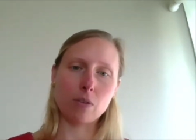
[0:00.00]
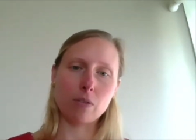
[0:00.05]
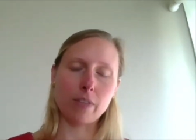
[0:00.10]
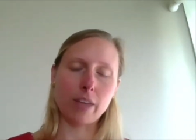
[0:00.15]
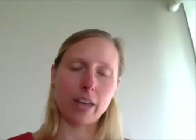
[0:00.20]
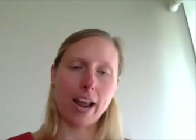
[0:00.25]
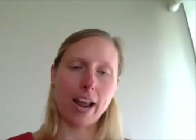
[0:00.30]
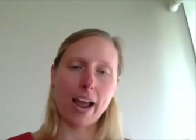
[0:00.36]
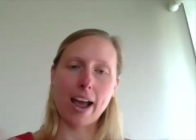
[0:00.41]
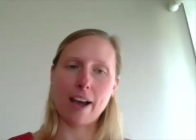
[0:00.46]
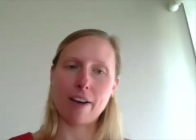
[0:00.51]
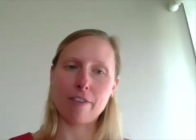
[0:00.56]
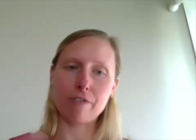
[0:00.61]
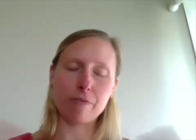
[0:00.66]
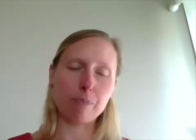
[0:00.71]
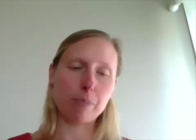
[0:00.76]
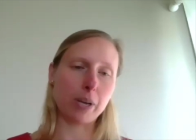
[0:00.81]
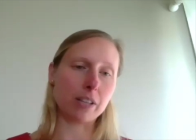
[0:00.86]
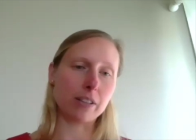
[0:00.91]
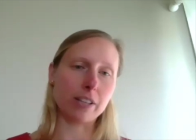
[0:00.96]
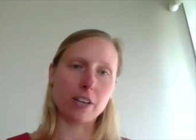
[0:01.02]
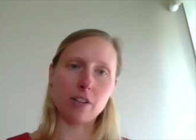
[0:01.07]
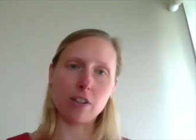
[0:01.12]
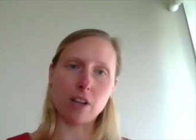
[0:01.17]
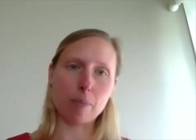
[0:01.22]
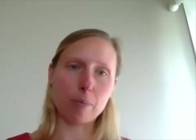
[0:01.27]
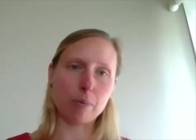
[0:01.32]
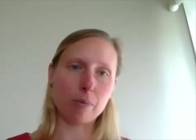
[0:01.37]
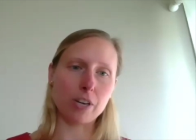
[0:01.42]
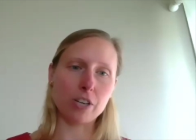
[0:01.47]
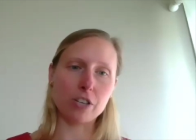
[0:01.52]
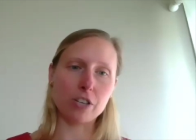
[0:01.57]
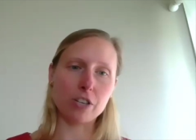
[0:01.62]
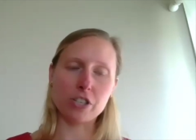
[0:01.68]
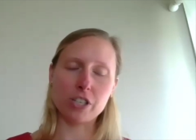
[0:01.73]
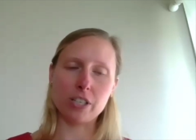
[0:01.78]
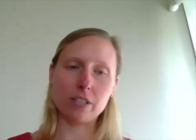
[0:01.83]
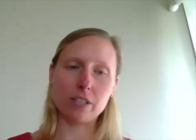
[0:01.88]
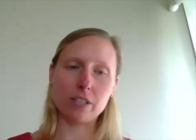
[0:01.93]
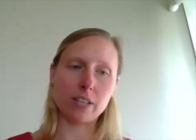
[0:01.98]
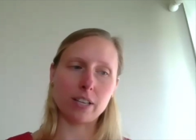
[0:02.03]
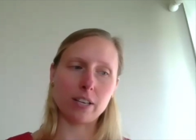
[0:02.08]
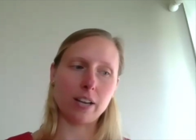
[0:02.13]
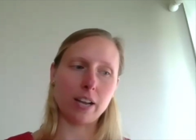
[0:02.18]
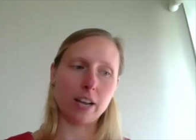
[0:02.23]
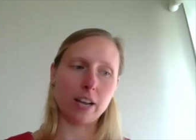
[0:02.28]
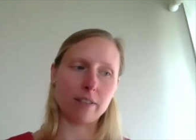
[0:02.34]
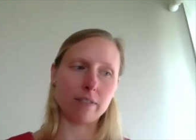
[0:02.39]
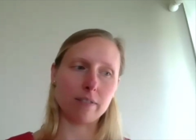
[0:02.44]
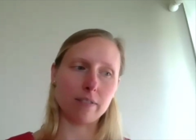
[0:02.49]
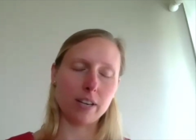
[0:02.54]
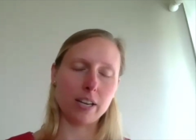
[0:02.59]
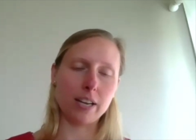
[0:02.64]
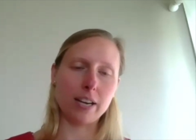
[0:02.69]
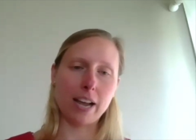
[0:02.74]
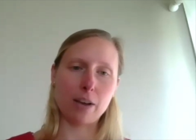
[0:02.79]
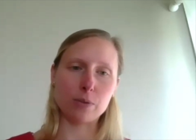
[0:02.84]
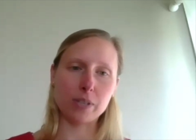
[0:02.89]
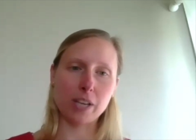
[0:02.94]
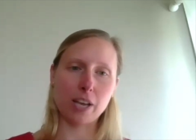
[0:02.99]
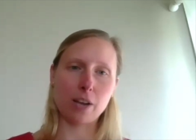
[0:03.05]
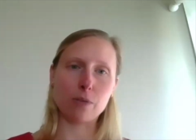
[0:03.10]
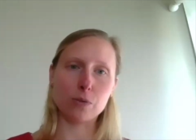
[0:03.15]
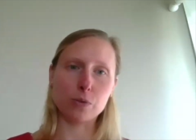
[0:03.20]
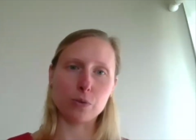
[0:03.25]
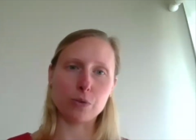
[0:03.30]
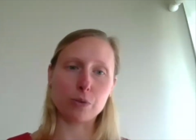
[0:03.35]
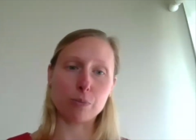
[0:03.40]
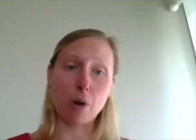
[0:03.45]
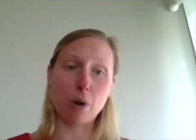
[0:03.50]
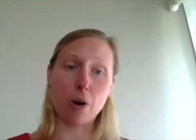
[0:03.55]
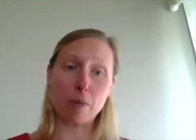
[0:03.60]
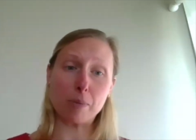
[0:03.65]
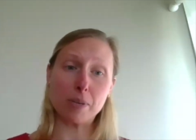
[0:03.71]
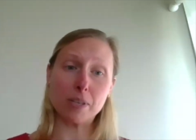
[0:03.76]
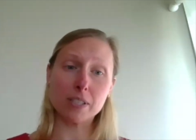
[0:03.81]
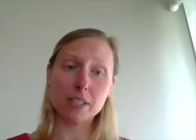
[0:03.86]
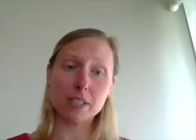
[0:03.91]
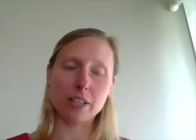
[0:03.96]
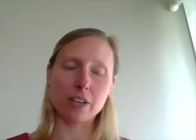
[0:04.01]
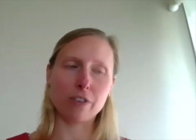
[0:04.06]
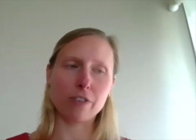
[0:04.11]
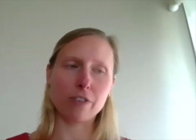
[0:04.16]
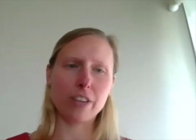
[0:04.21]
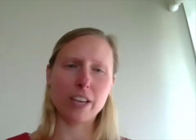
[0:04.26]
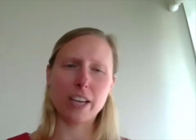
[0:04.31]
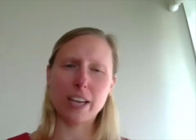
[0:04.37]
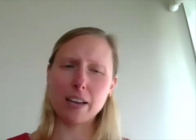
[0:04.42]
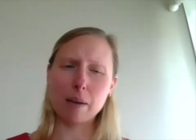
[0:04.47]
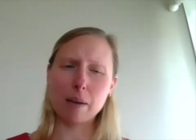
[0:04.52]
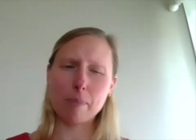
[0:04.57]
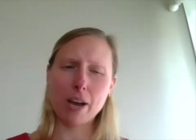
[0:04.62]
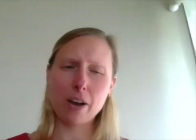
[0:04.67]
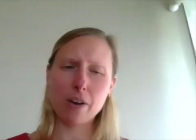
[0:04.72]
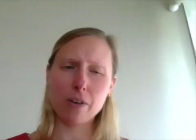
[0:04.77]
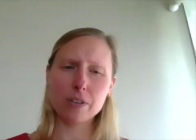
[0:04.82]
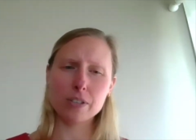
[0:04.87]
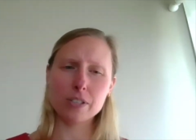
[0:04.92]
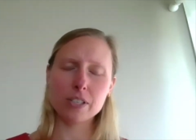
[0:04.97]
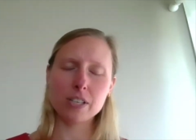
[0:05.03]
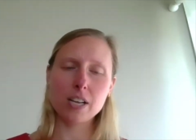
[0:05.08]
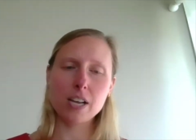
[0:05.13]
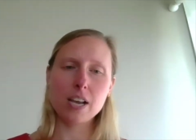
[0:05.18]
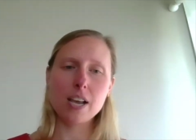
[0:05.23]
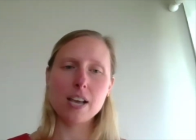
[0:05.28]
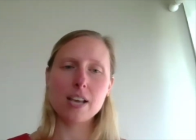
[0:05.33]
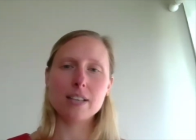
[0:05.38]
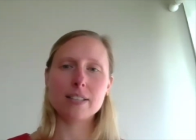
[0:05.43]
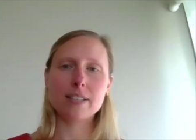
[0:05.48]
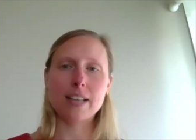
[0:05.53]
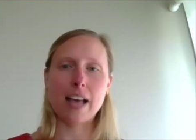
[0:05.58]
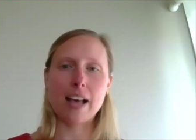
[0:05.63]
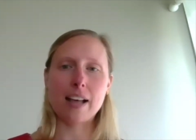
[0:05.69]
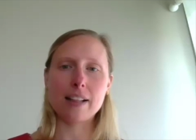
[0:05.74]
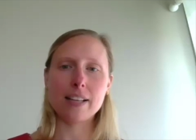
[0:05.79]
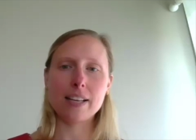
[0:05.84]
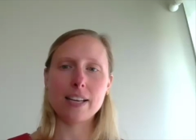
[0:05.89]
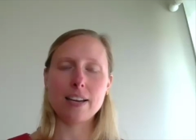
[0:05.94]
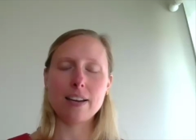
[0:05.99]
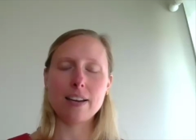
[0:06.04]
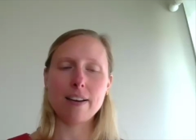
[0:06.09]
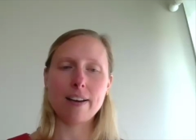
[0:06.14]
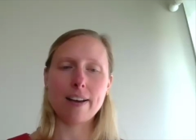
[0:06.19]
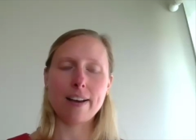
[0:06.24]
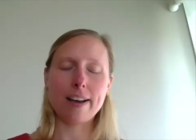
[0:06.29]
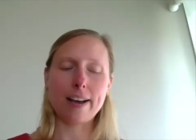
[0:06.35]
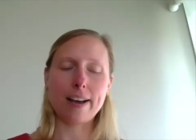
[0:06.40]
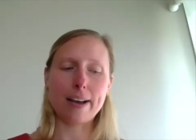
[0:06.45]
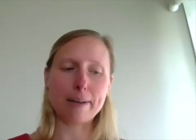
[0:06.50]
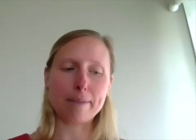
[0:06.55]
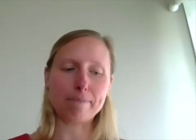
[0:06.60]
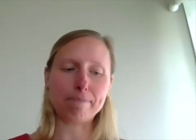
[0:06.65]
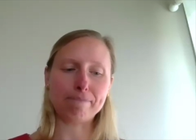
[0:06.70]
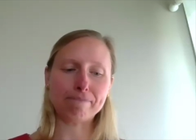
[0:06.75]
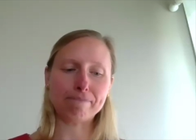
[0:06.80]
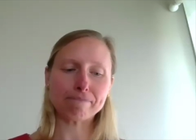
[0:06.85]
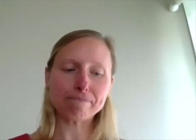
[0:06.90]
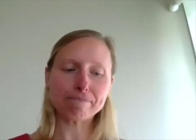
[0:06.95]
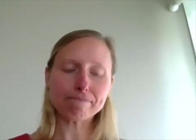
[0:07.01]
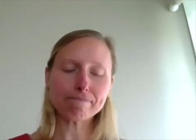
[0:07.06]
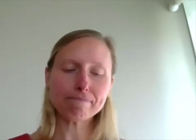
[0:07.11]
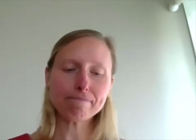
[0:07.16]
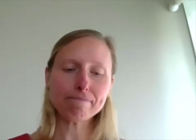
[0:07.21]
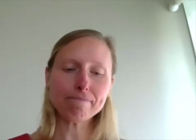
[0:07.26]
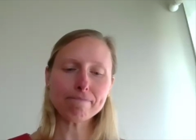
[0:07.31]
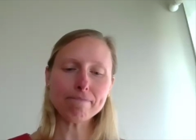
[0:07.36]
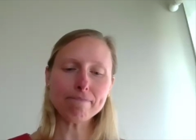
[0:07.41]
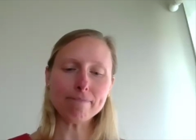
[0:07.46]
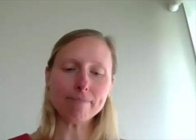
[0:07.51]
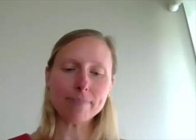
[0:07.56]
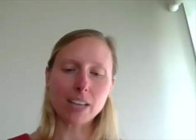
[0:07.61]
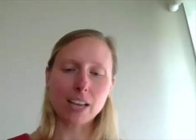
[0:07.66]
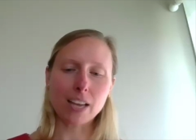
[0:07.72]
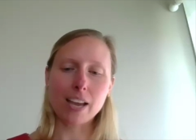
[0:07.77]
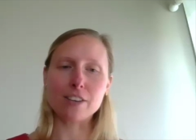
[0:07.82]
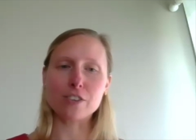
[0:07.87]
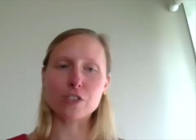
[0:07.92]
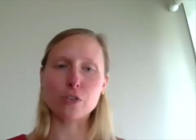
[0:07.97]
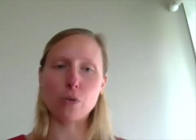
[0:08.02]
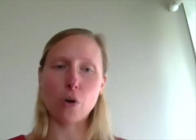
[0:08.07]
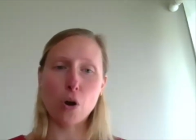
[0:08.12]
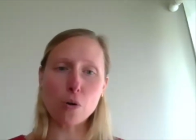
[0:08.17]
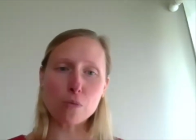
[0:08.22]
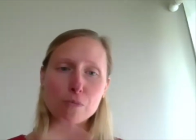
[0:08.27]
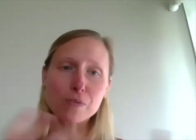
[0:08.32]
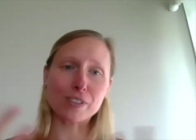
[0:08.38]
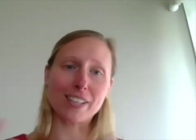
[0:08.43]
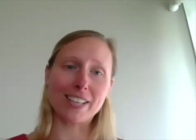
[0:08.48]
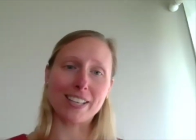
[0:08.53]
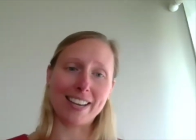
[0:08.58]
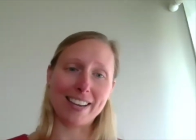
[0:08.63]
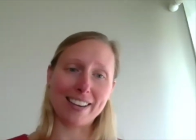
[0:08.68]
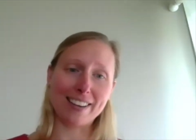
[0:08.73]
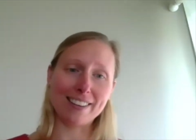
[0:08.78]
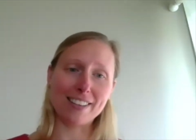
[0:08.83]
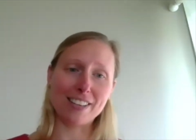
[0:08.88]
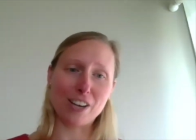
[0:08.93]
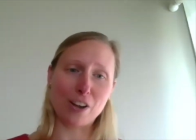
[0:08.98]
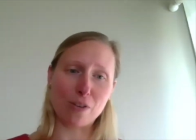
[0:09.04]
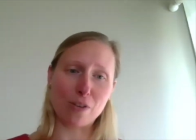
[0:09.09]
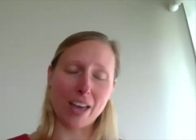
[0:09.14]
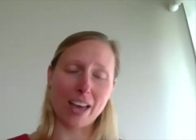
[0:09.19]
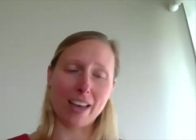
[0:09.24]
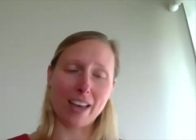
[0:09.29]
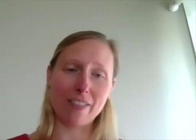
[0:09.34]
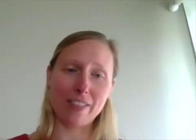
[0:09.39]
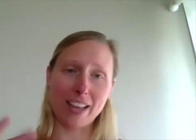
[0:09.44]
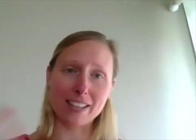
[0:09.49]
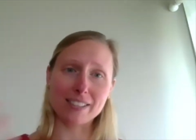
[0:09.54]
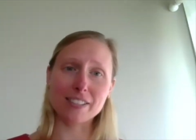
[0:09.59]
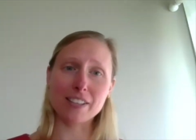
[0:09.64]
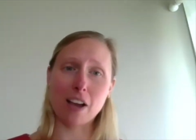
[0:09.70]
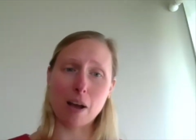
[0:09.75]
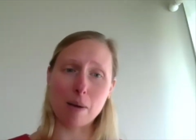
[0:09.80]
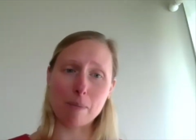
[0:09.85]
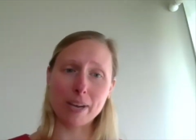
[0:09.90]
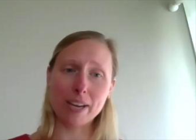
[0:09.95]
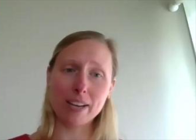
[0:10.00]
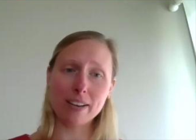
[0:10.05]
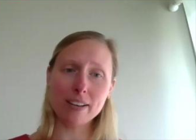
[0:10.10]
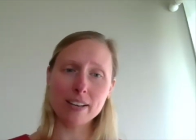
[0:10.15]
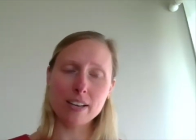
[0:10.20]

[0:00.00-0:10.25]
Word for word: that have big legal operations and, and in-house counsel departments that are thinking about SALI um, and so hopefully you know that that's coming